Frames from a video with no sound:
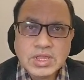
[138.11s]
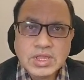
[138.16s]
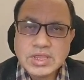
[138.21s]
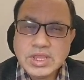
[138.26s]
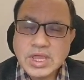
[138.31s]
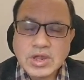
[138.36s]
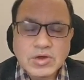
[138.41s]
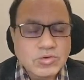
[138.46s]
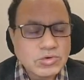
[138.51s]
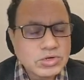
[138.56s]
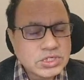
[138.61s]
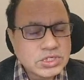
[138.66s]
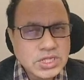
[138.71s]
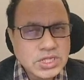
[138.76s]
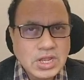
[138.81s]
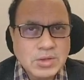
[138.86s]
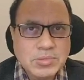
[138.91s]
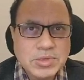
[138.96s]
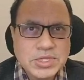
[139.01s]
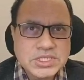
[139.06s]
there could
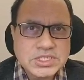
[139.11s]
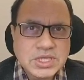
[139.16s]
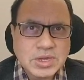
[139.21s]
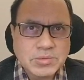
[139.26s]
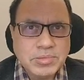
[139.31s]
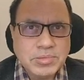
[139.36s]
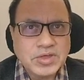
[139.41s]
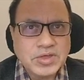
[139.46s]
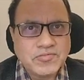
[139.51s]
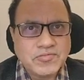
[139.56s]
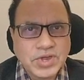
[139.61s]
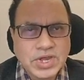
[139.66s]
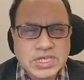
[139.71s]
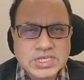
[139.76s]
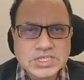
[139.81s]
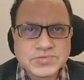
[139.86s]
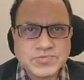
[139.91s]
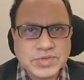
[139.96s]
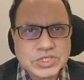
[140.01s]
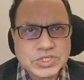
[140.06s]
still be some
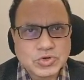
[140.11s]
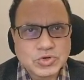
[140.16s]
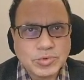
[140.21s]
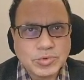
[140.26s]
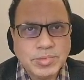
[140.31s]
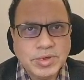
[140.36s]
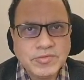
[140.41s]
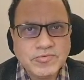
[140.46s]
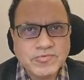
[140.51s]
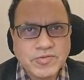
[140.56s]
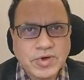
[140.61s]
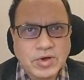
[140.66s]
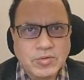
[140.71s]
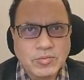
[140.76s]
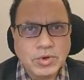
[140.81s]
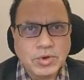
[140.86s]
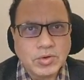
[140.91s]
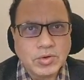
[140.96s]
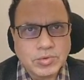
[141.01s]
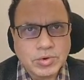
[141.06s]
defects which could be
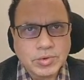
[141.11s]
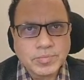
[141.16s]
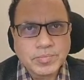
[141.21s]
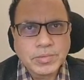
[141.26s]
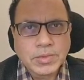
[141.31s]
found out.